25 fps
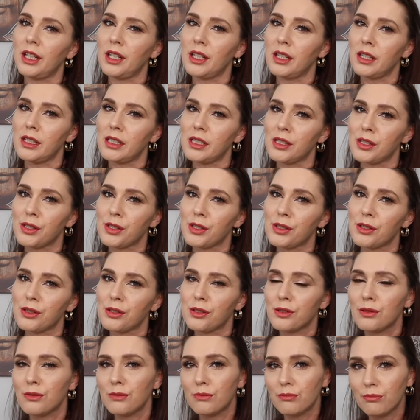
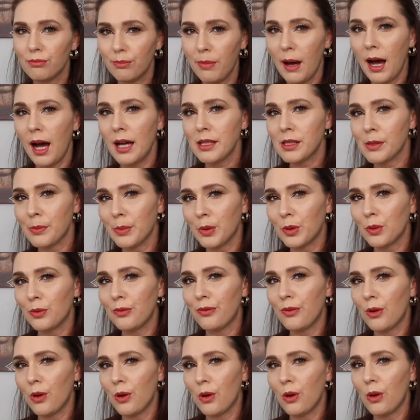is passable
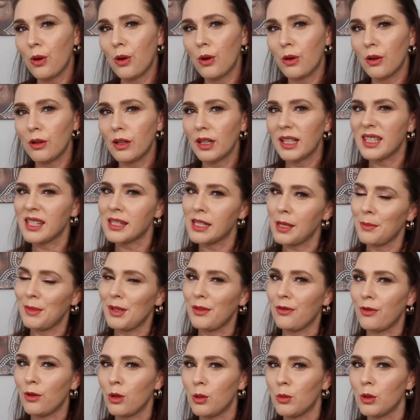for a
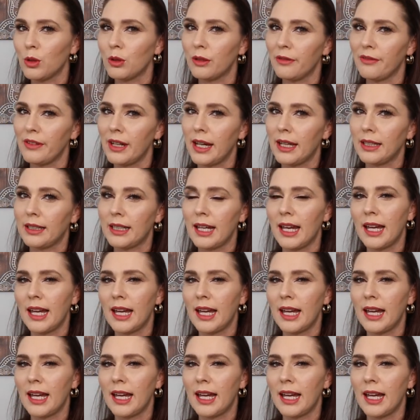semi-formal event,